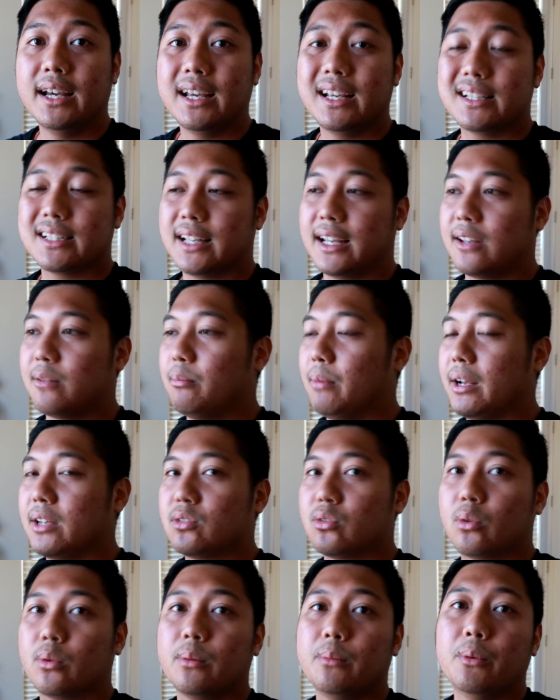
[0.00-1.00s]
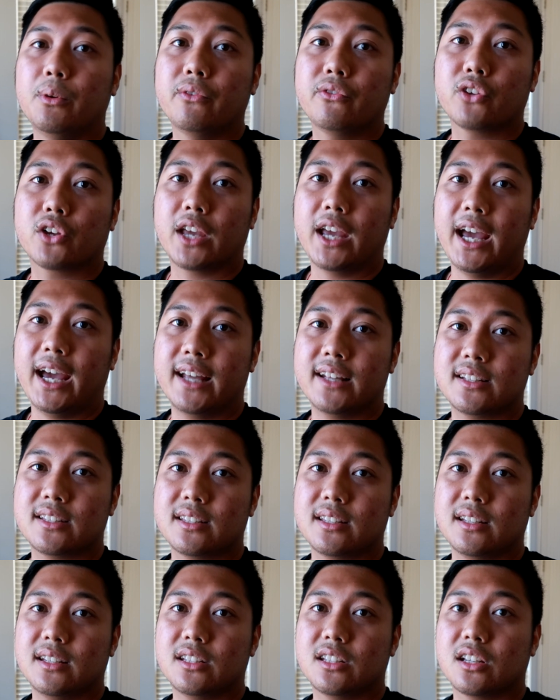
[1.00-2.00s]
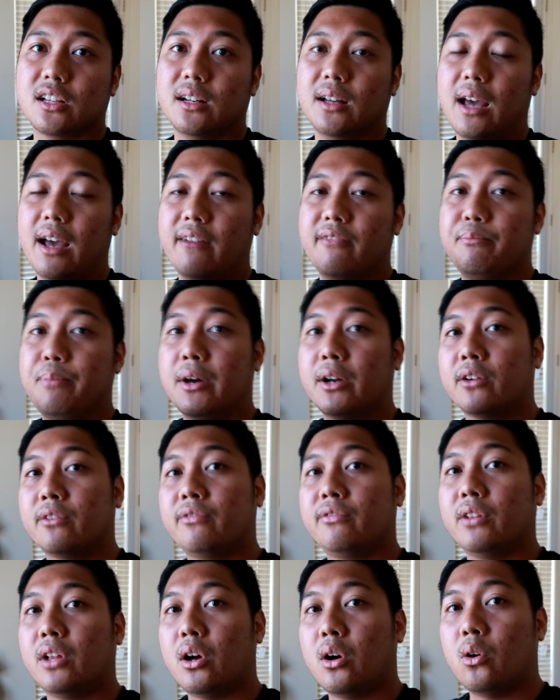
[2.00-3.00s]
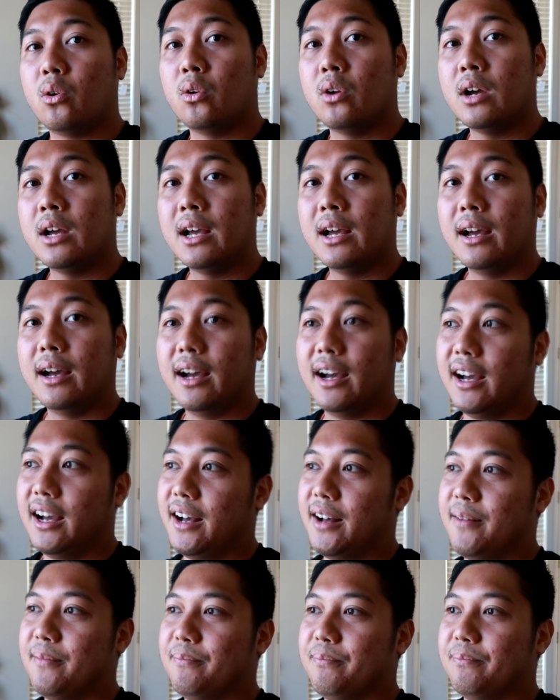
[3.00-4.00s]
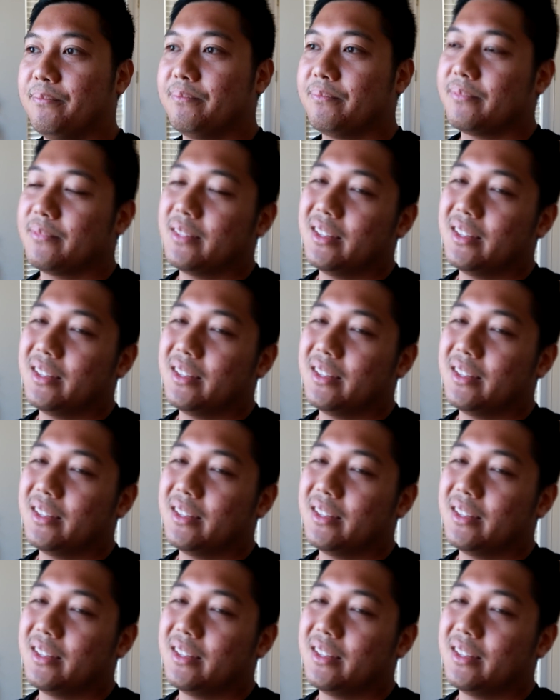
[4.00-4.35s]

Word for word: He's like, might as well remove your cats. It's gonna have better flow. Um,